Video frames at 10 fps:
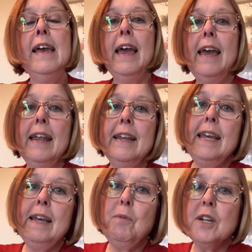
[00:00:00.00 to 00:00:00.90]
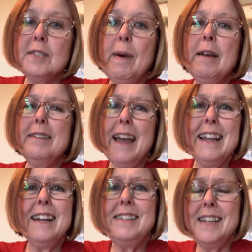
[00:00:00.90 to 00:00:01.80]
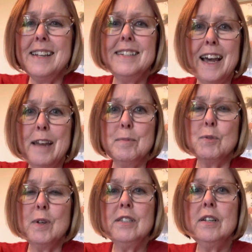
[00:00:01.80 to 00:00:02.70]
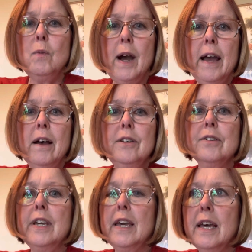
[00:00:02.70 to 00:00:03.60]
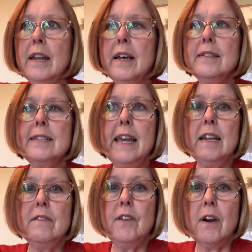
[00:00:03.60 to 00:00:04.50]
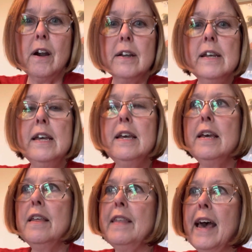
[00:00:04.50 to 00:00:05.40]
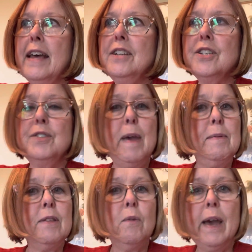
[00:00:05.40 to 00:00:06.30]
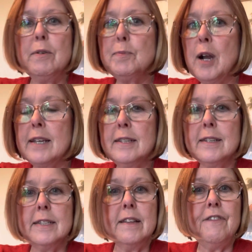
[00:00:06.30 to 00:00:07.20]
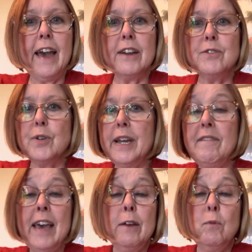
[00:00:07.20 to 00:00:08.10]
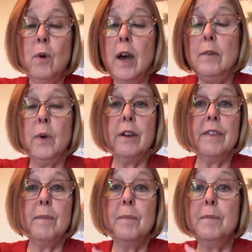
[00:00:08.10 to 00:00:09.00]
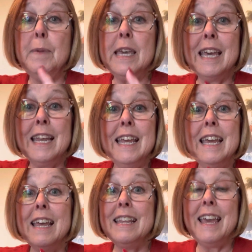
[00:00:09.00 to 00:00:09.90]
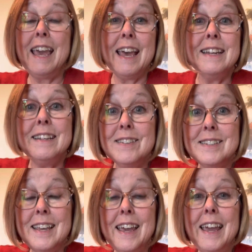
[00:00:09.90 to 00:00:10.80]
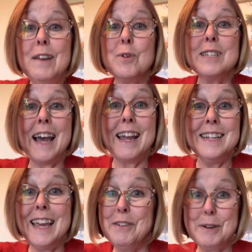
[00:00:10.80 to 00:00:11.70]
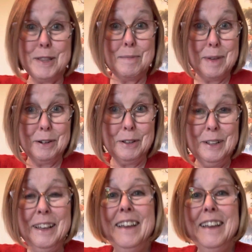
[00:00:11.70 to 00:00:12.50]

And it works about 9 out of 10 times. Once in a while, you'll get a skein of yarn that is maybe the way it was processed in the factory. I've had one where the beginning and the end of the skein were tied together in the middle.